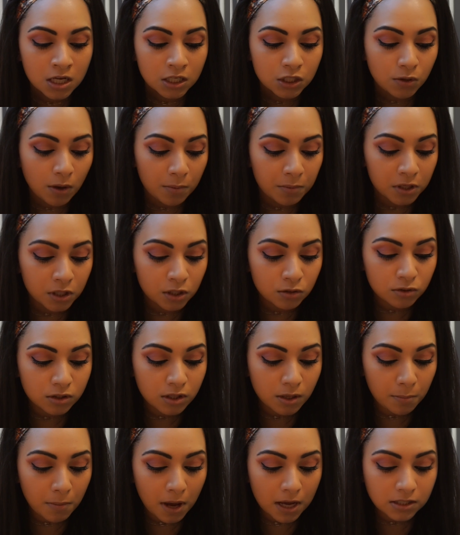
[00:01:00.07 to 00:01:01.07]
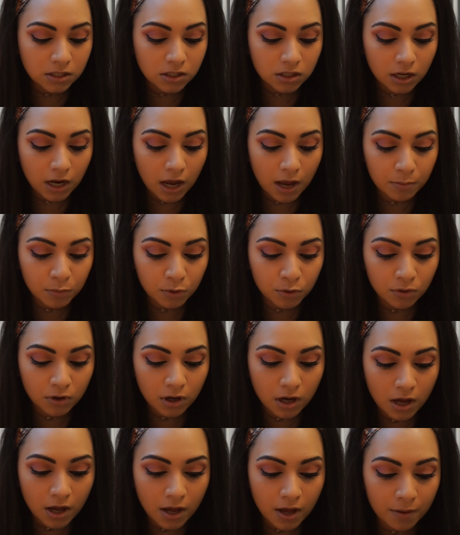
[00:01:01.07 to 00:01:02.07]
So I'm going to use the Master
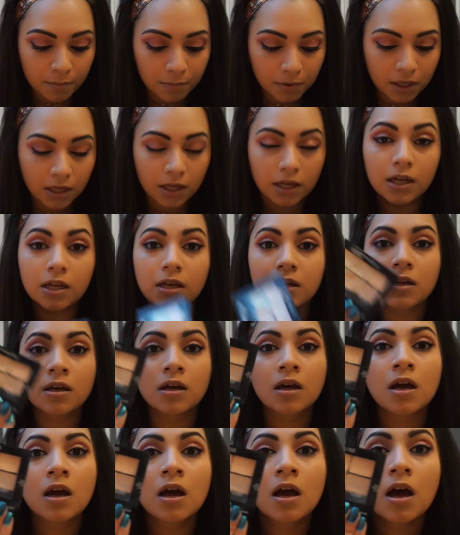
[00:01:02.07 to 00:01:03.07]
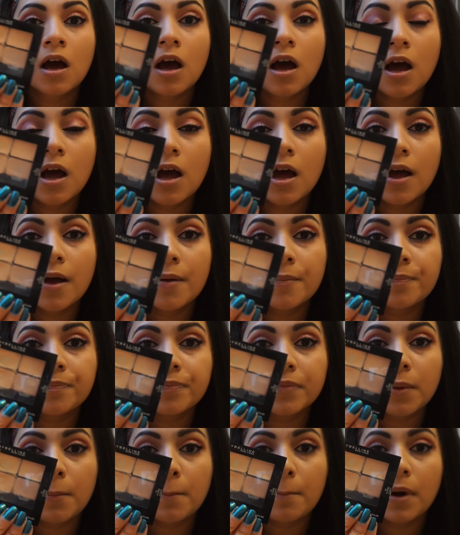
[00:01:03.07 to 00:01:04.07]
Camo kit
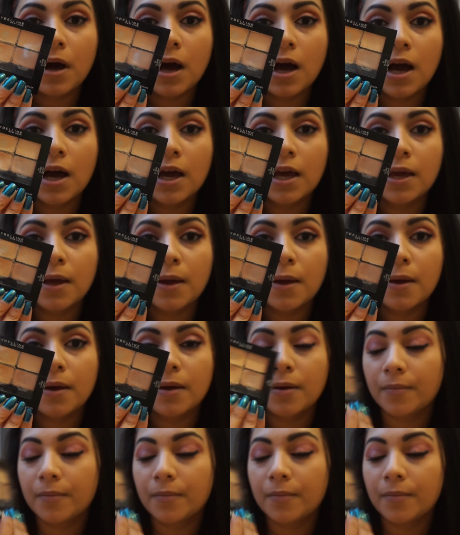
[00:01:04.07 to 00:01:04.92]
by